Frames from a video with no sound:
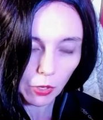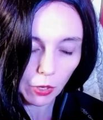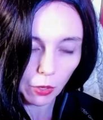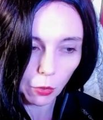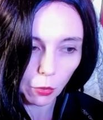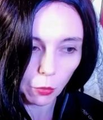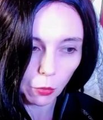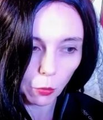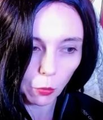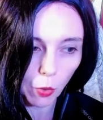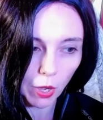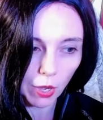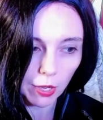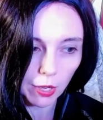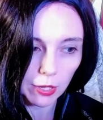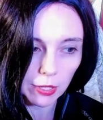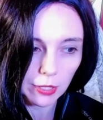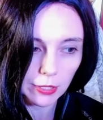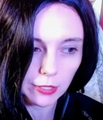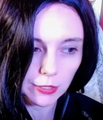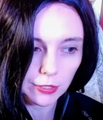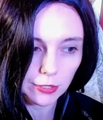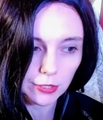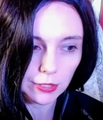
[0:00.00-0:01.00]

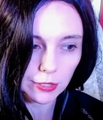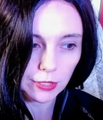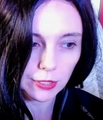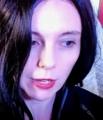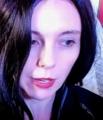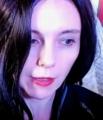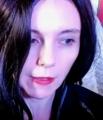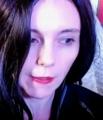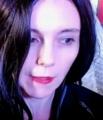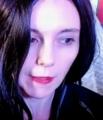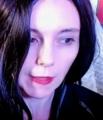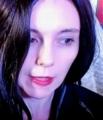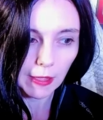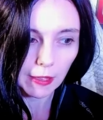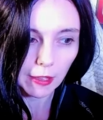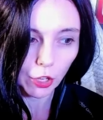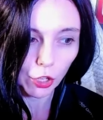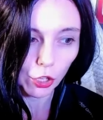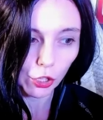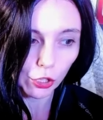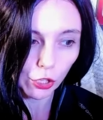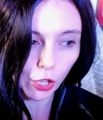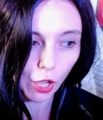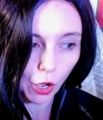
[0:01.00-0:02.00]
was
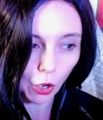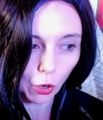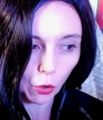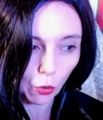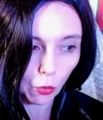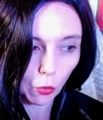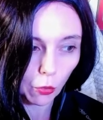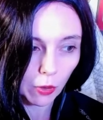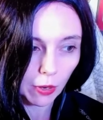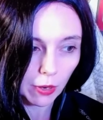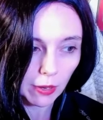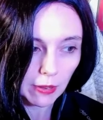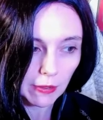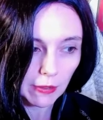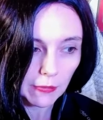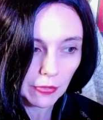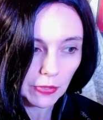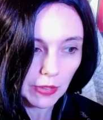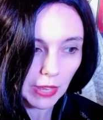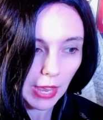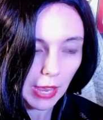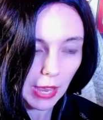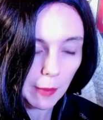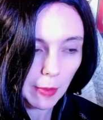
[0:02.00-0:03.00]
glow
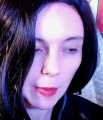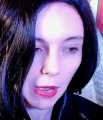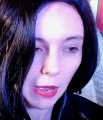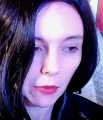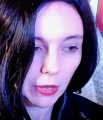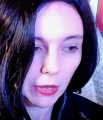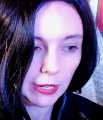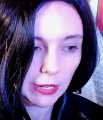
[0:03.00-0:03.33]
came out and